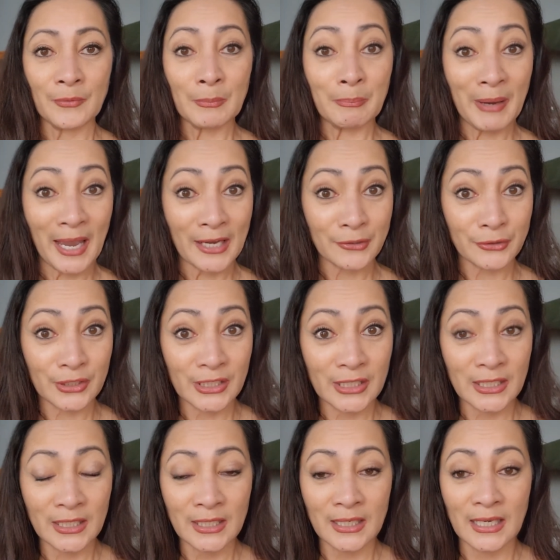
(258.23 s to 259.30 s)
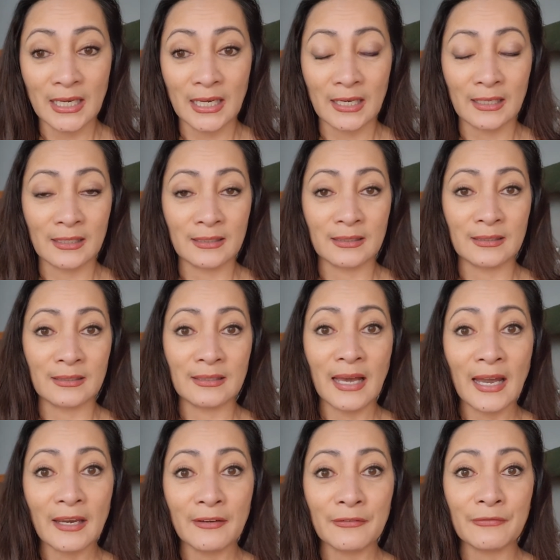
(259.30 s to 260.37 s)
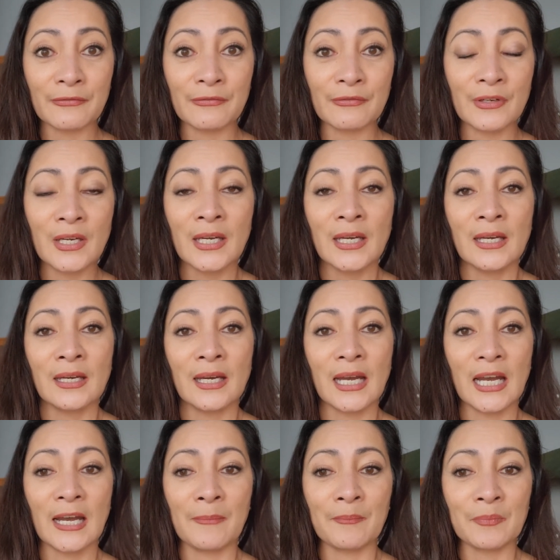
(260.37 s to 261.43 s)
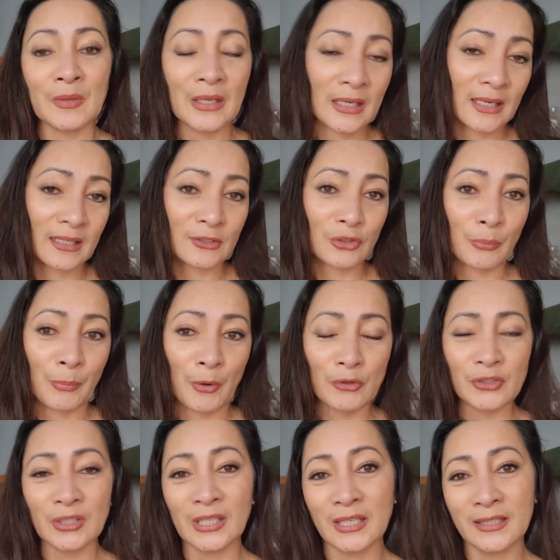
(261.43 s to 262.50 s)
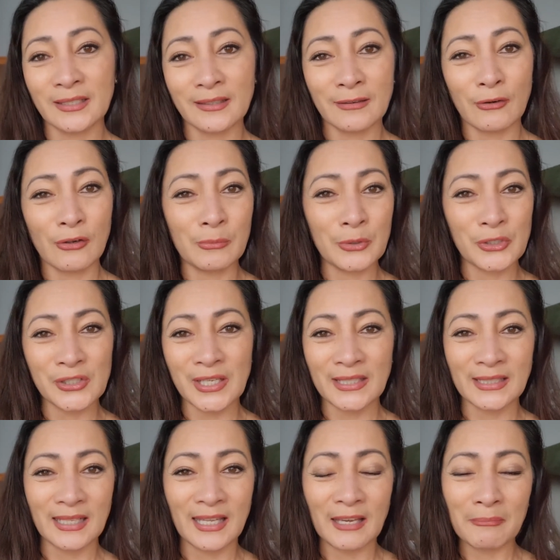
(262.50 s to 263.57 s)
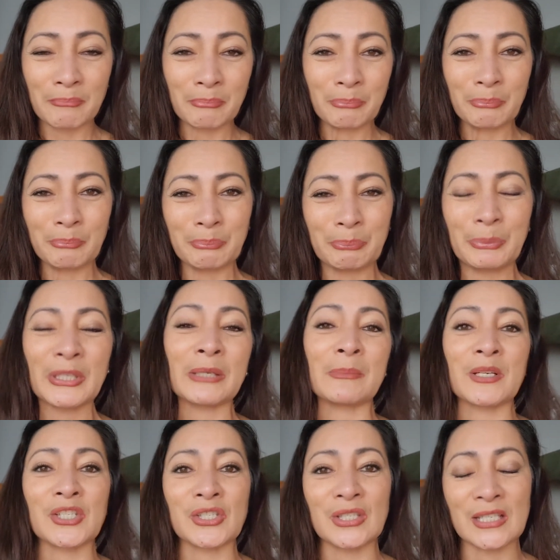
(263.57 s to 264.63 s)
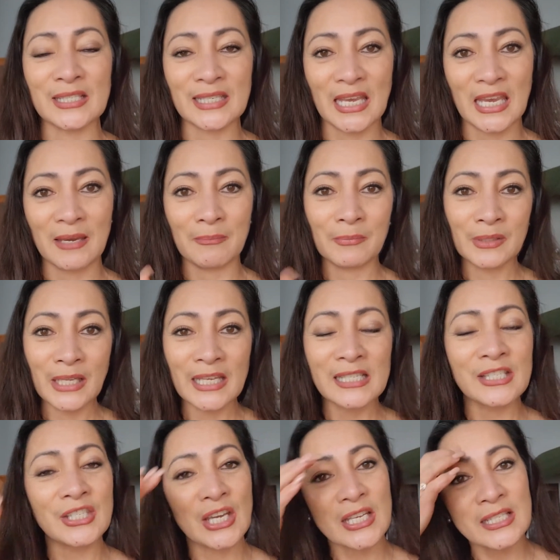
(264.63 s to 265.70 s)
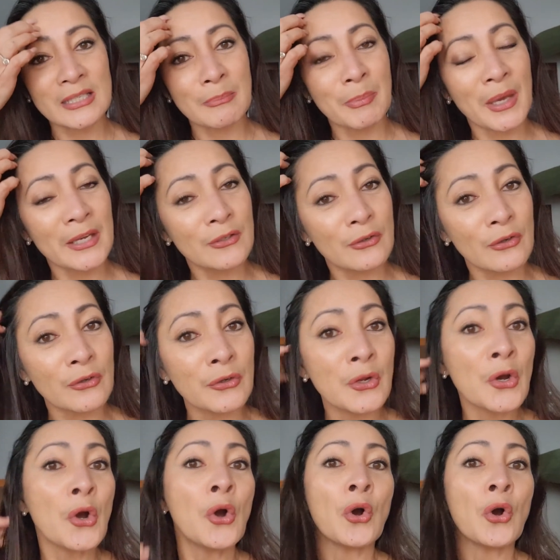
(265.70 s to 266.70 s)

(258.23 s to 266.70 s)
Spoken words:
battery life, supposedly they're almost kind of like pretty much the same. It just depends on